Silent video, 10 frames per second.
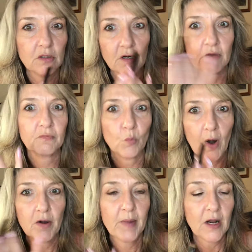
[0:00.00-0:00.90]
you know, you're
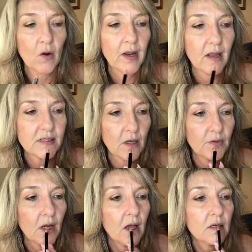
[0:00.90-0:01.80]
worried about going outside
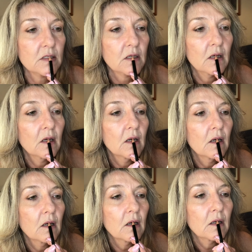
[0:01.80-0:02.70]
the lines,
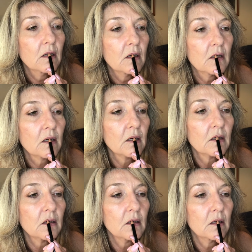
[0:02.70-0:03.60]
top,